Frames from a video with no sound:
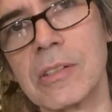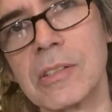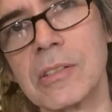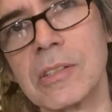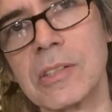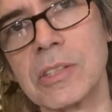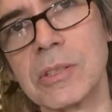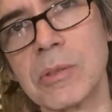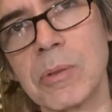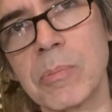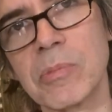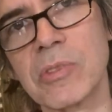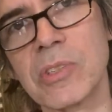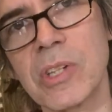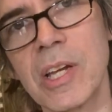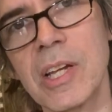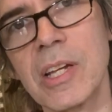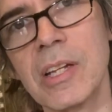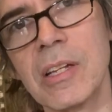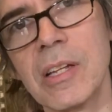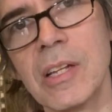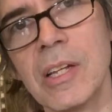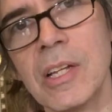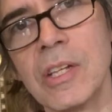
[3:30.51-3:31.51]
You see what I'm
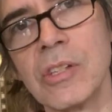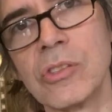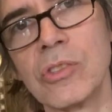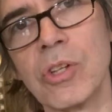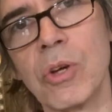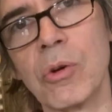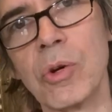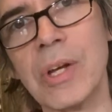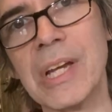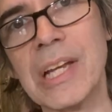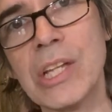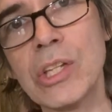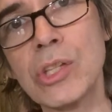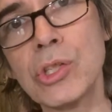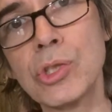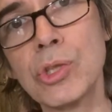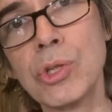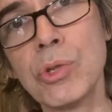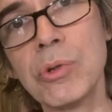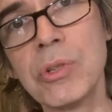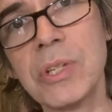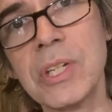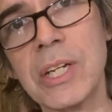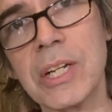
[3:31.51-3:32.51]
saying? So in
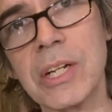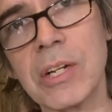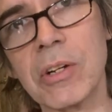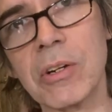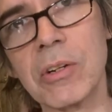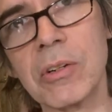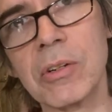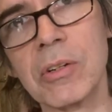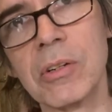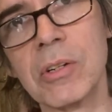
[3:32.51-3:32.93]
tune here,